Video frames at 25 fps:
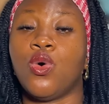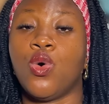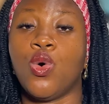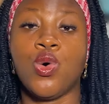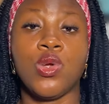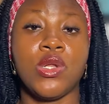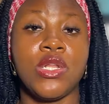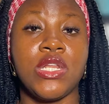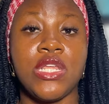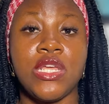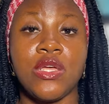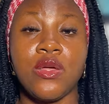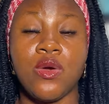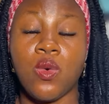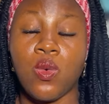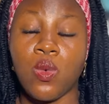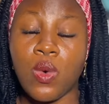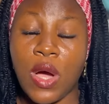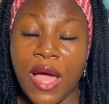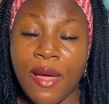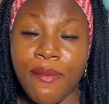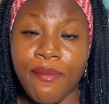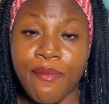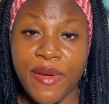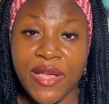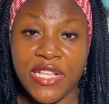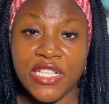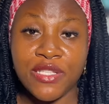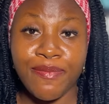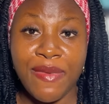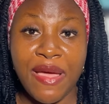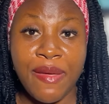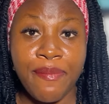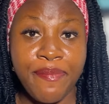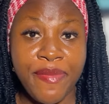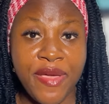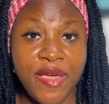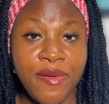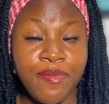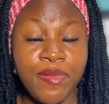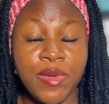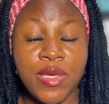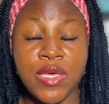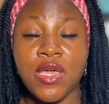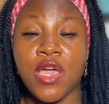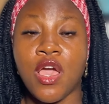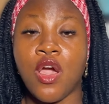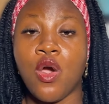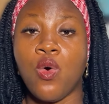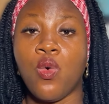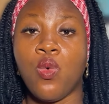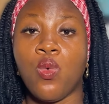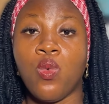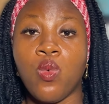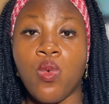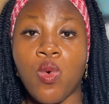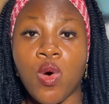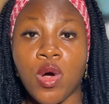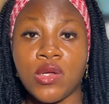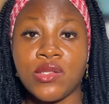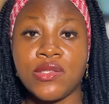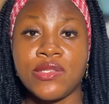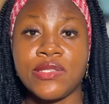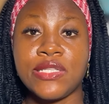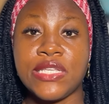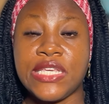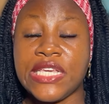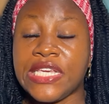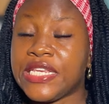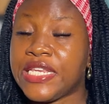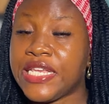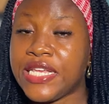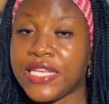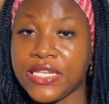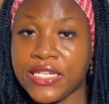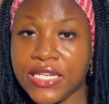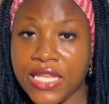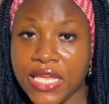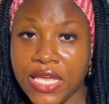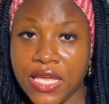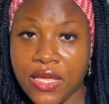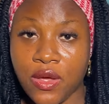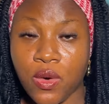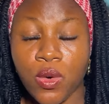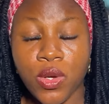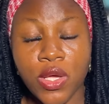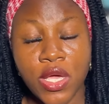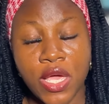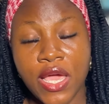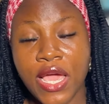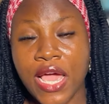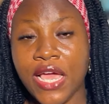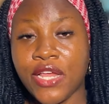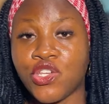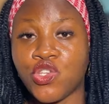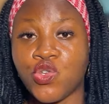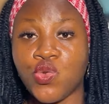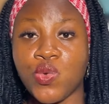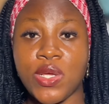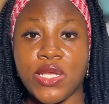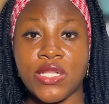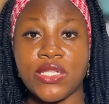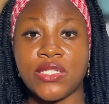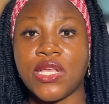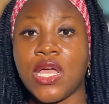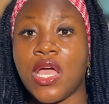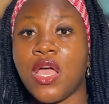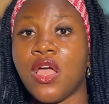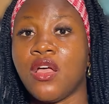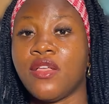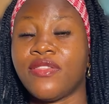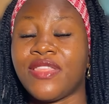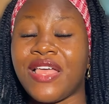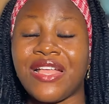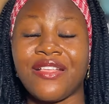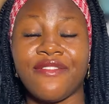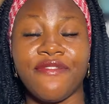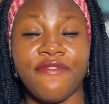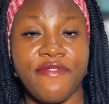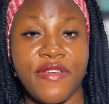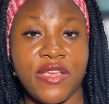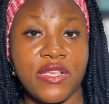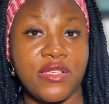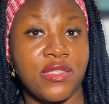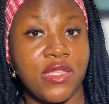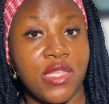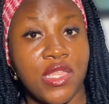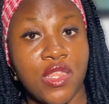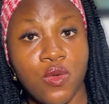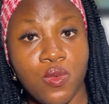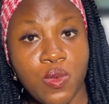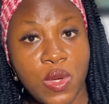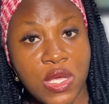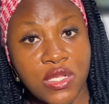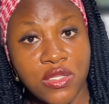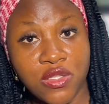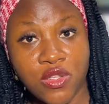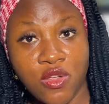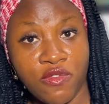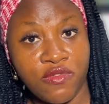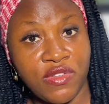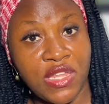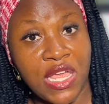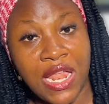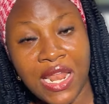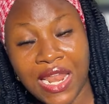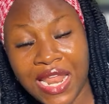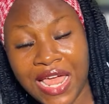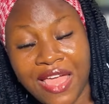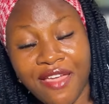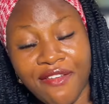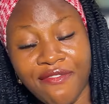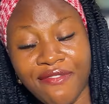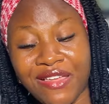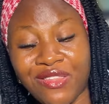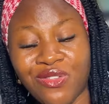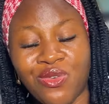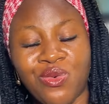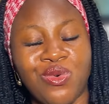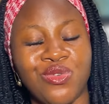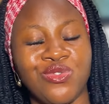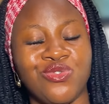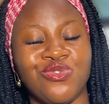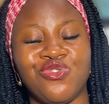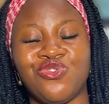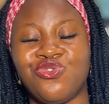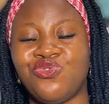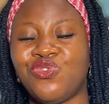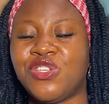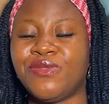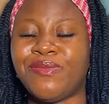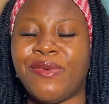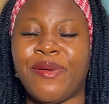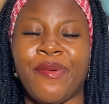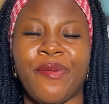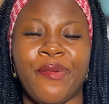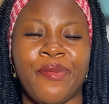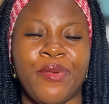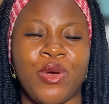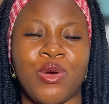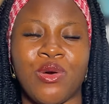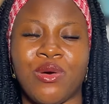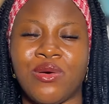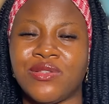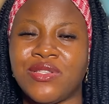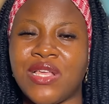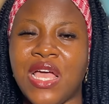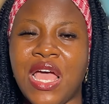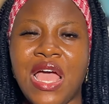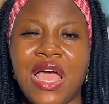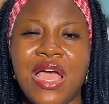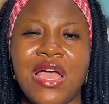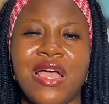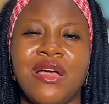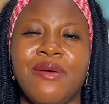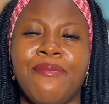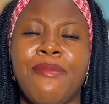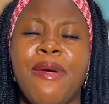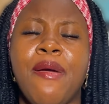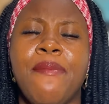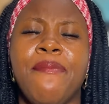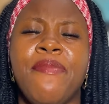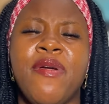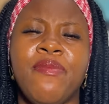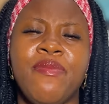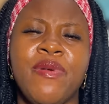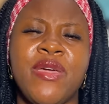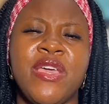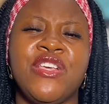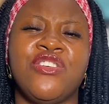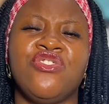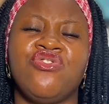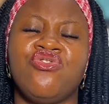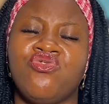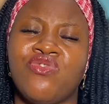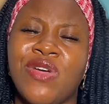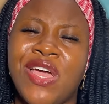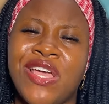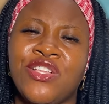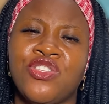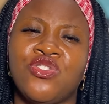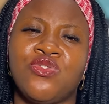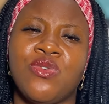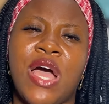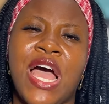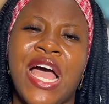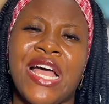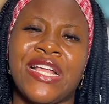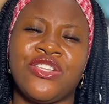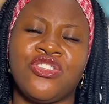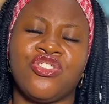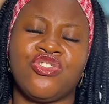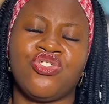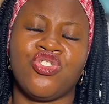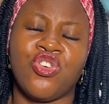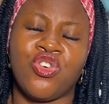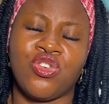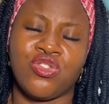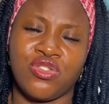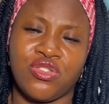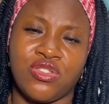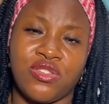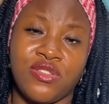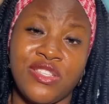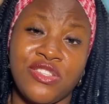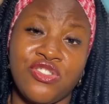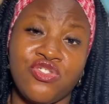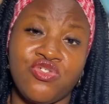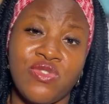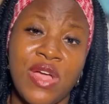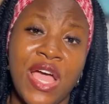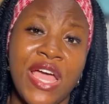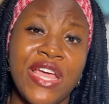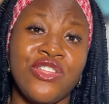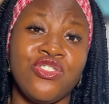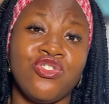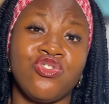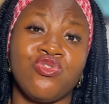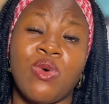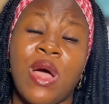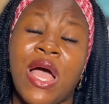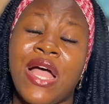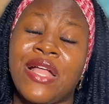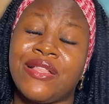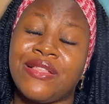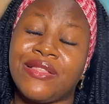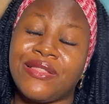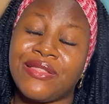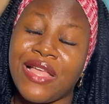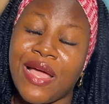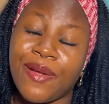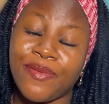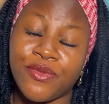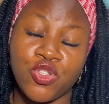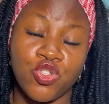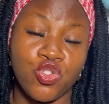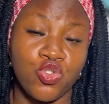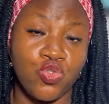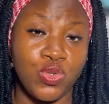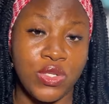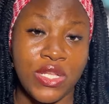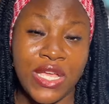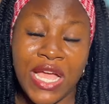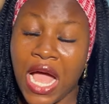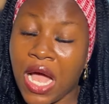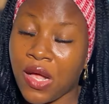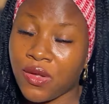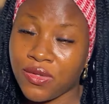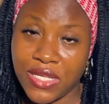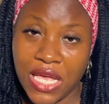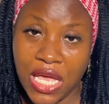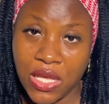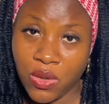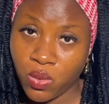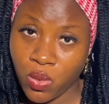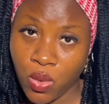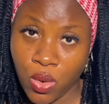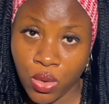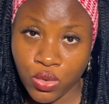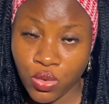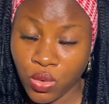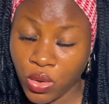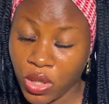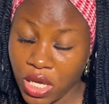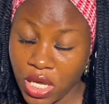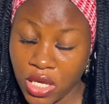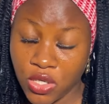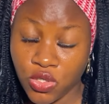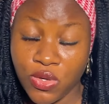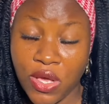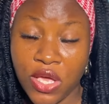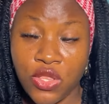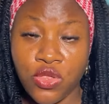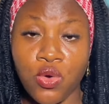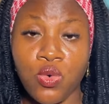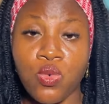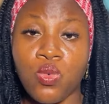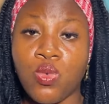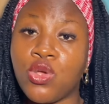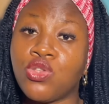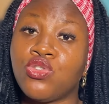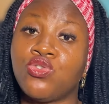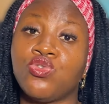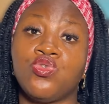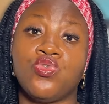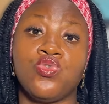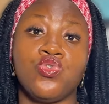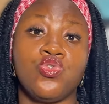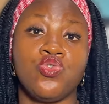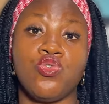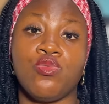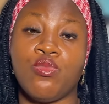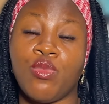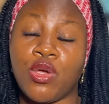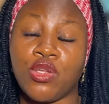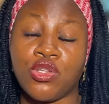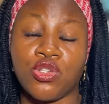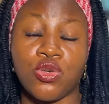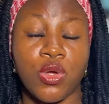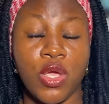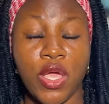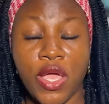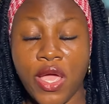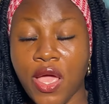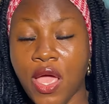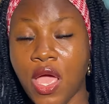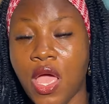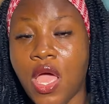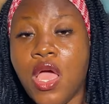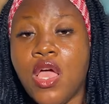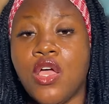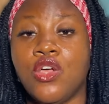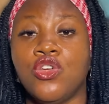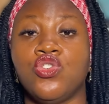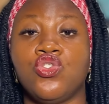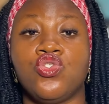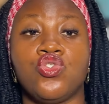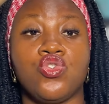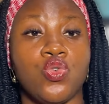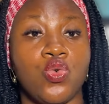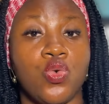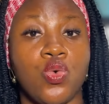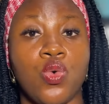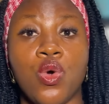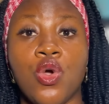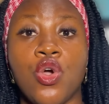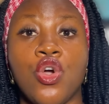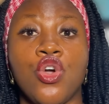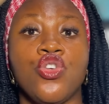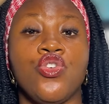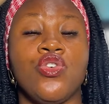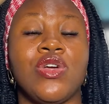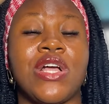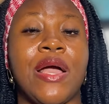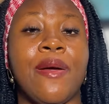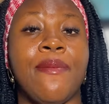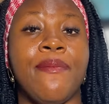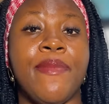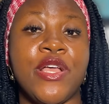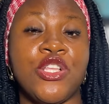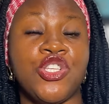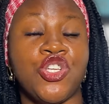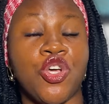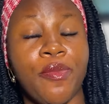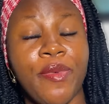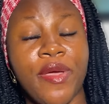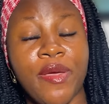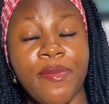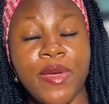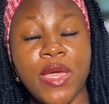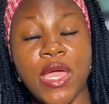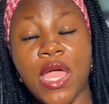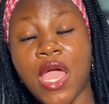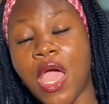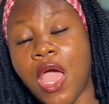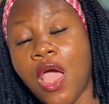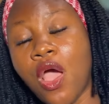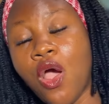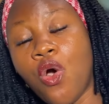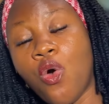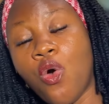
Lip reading: only, I bathe my baby once in a day, okay? I do it that first 3 weeks of their life. I don't want to stress my baby, because my baby is trying to adjust, he's trying to adapt to the outside world, okay? So I don't want to do too much, okay? So you can bathe your baby